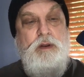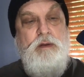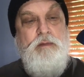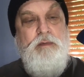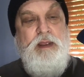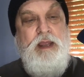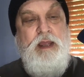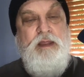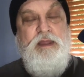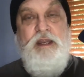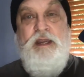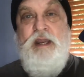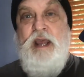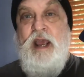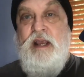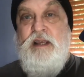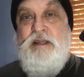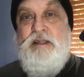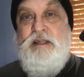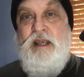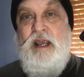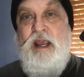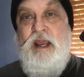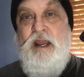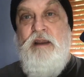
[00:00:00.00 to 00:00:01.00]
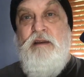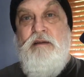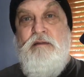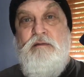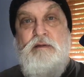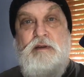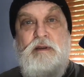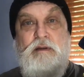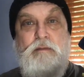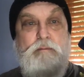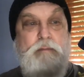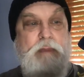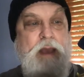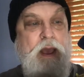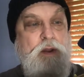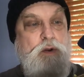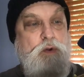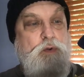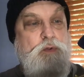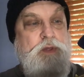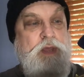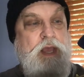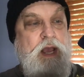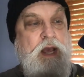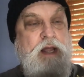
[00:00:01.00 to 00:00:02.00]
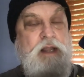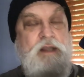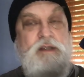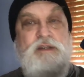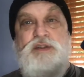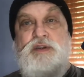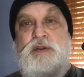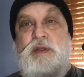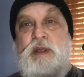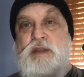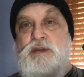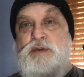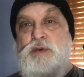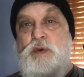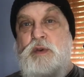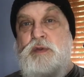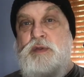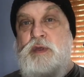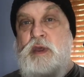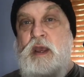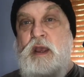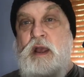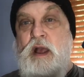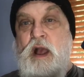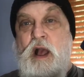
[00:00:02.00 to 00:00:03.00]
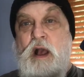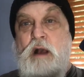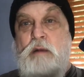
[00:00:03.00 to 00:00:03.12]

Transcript: get the decks in, mount all the guns, do that sort of thing.